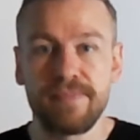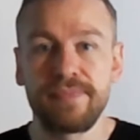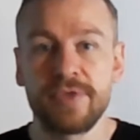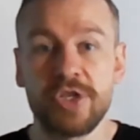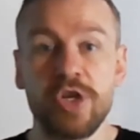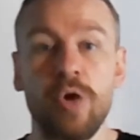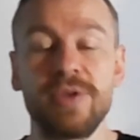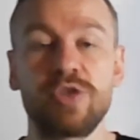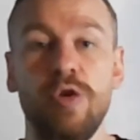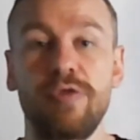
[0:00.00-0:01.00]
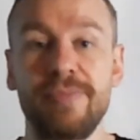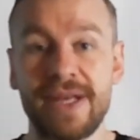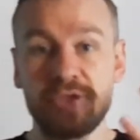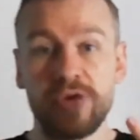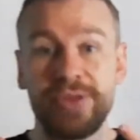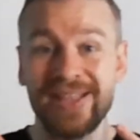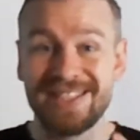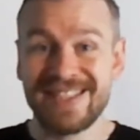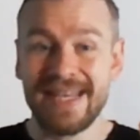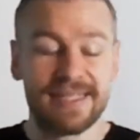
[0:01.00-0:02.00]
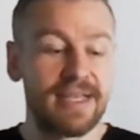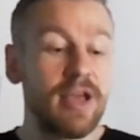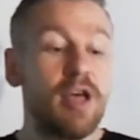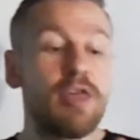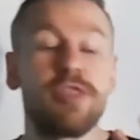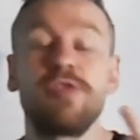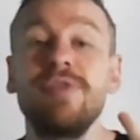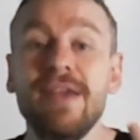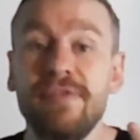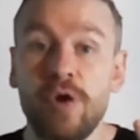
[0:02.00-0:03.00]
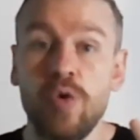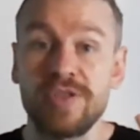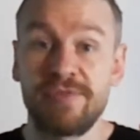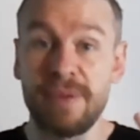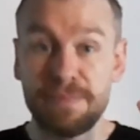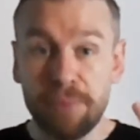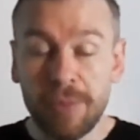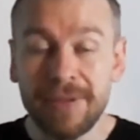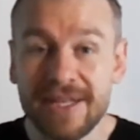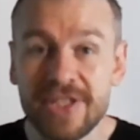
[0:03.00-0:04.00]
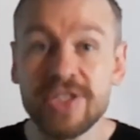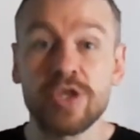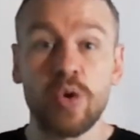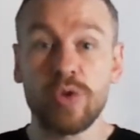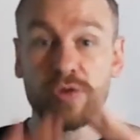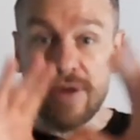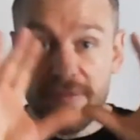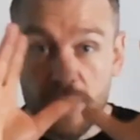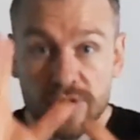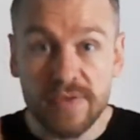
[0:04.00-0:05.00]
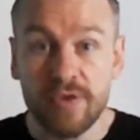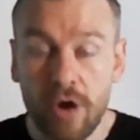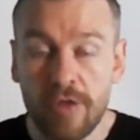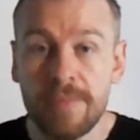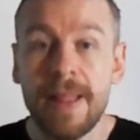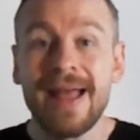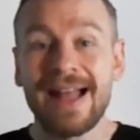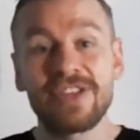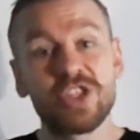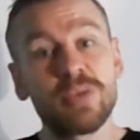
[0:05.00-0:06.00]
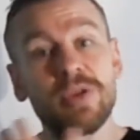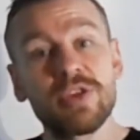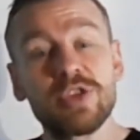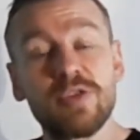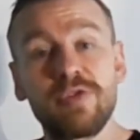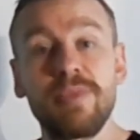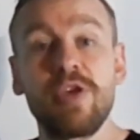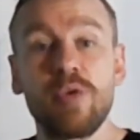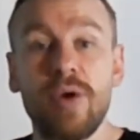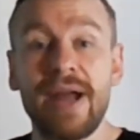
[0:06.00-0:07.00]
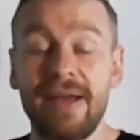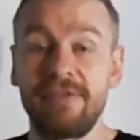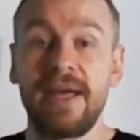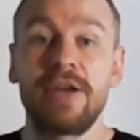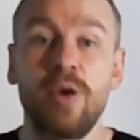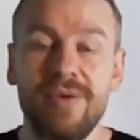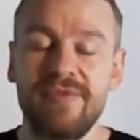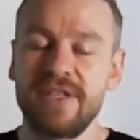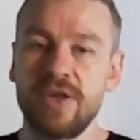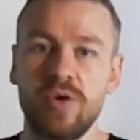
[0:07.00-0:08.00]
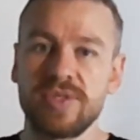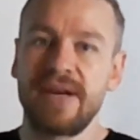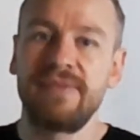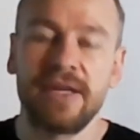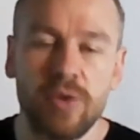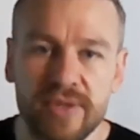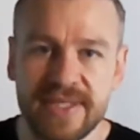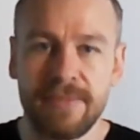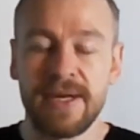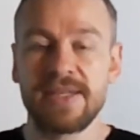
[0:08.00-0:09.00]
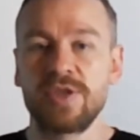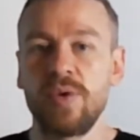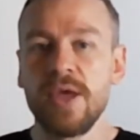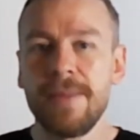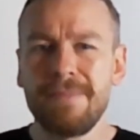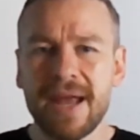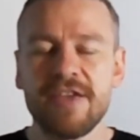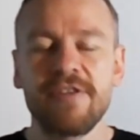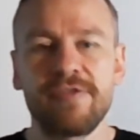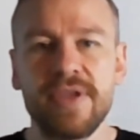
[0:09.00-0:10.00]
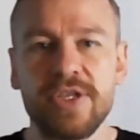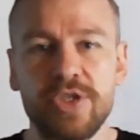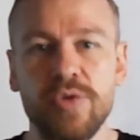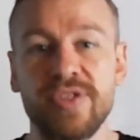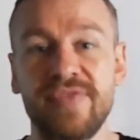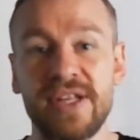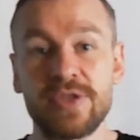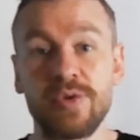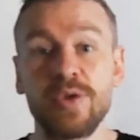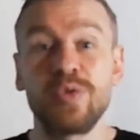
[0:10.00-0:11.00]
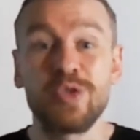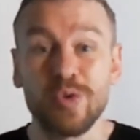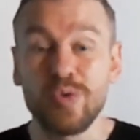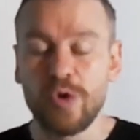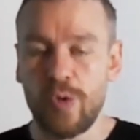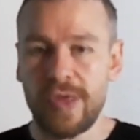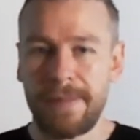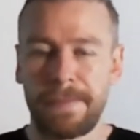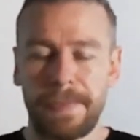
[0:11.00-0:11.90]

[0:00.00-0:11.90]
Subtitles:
shinobi scroll from Natori, that's 6. 3 of those have been published, so 3 of yours have got them, and some of the stuff from the other one I've let go in videos and I've let go on seminars, so many of these students of Natori do know that.